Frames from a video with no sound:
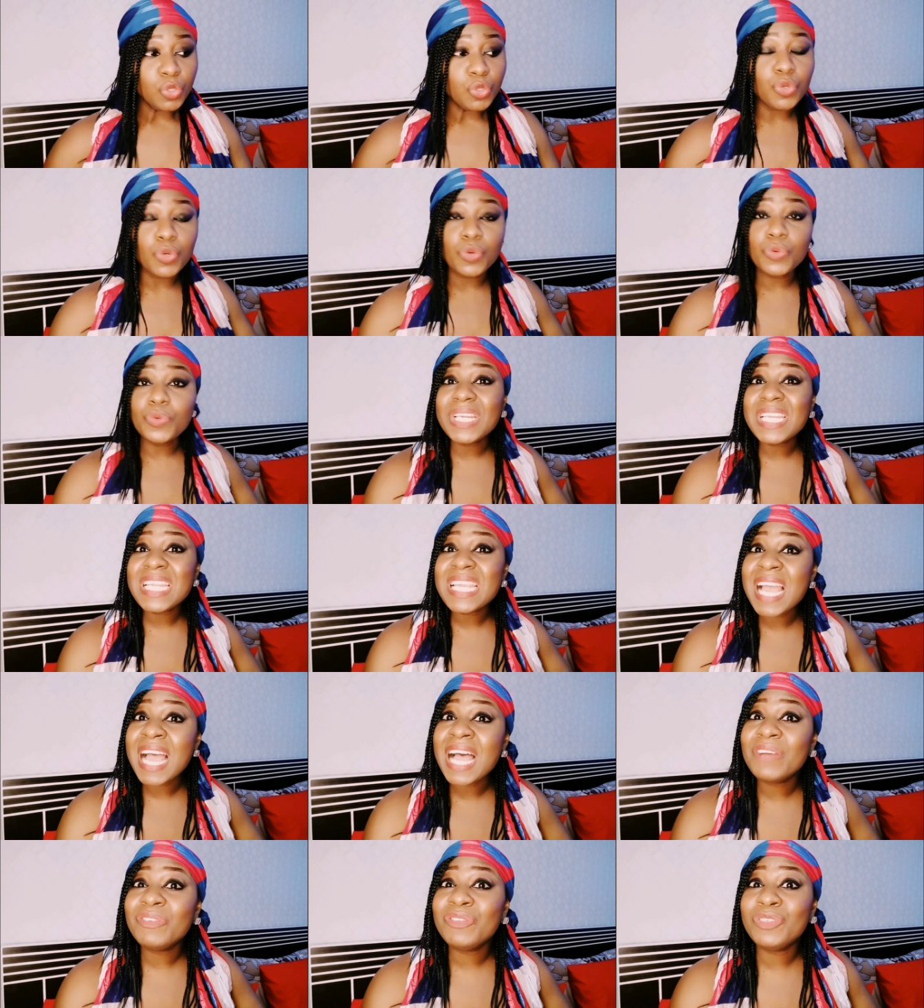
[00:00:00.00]
you already
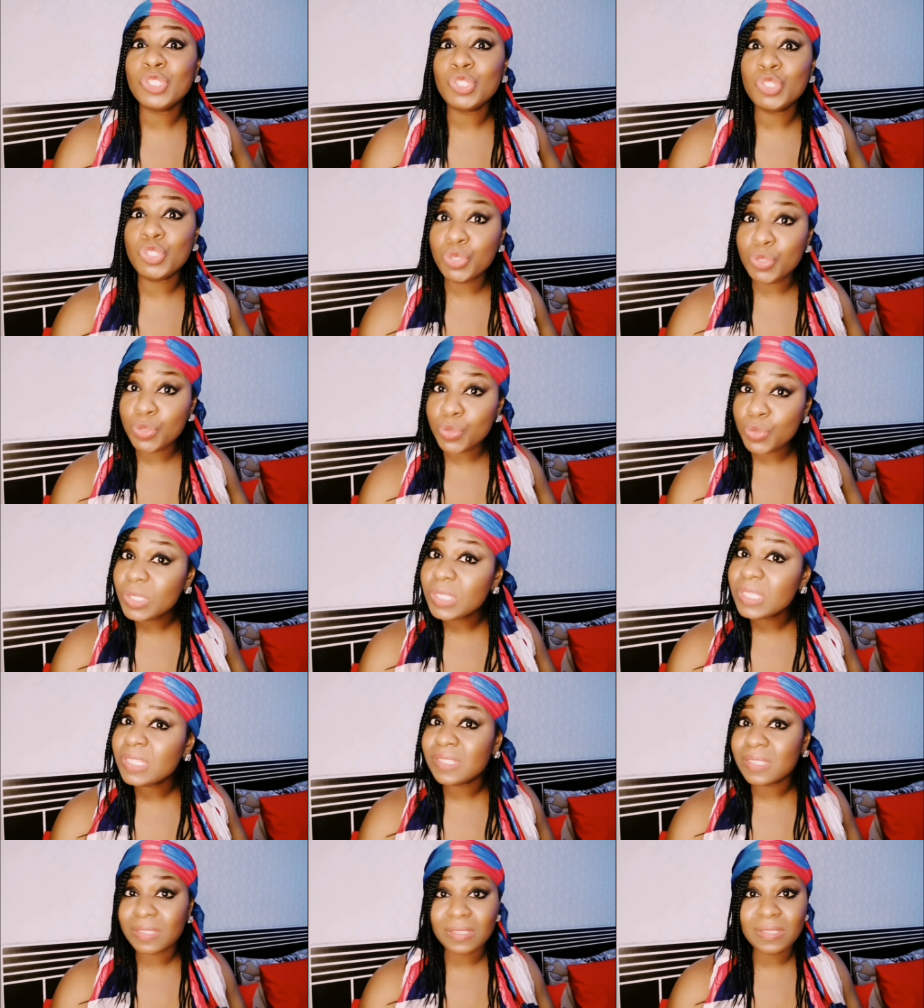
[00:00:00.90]
have your
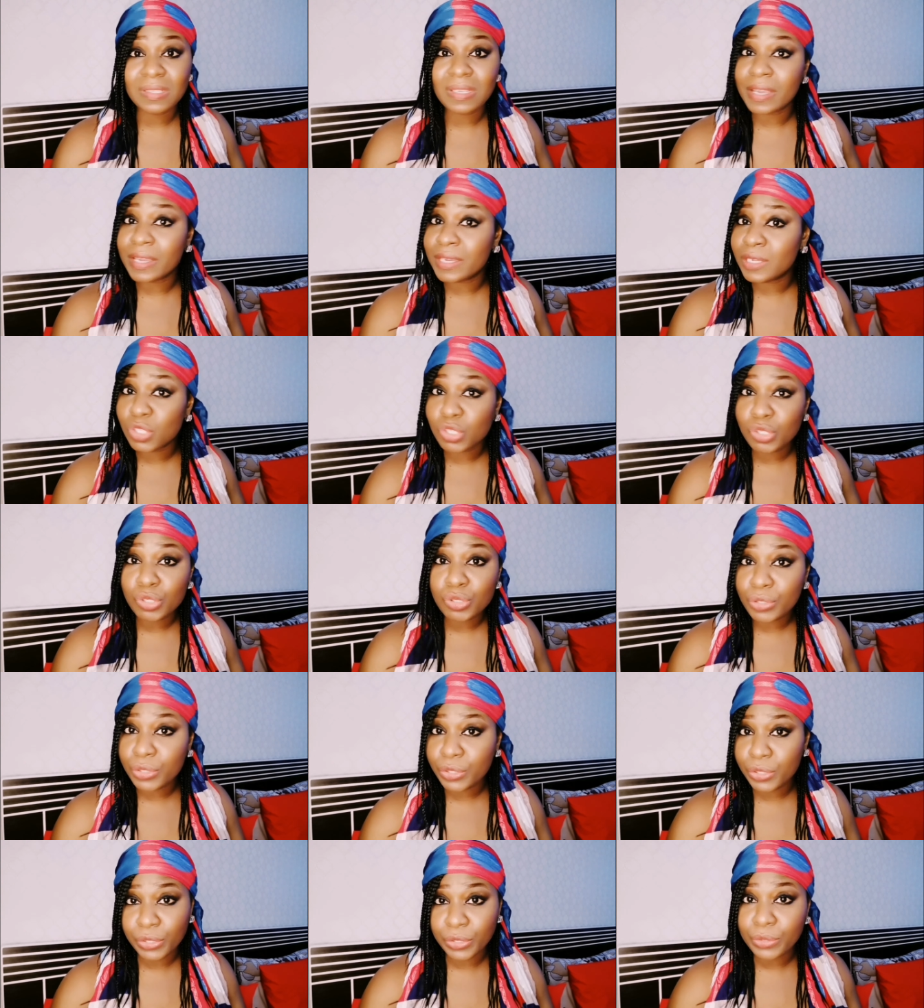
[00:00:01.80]
duties assigned
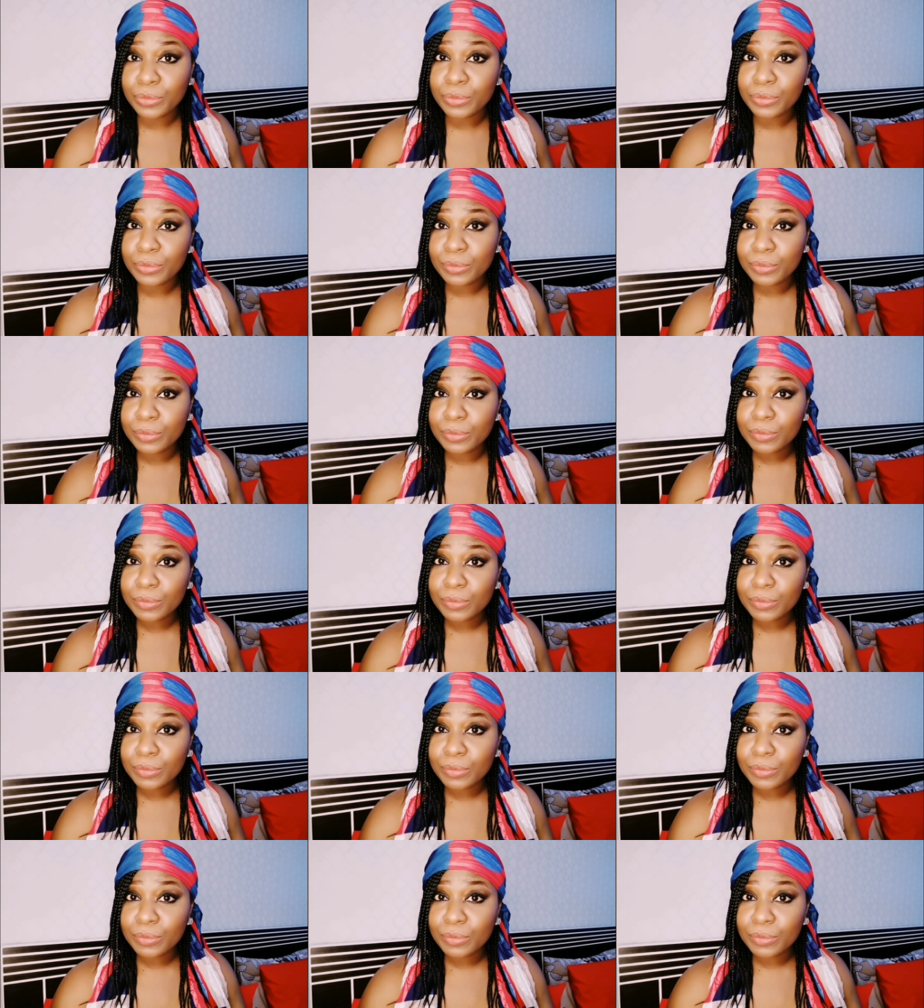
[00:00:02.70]
to you.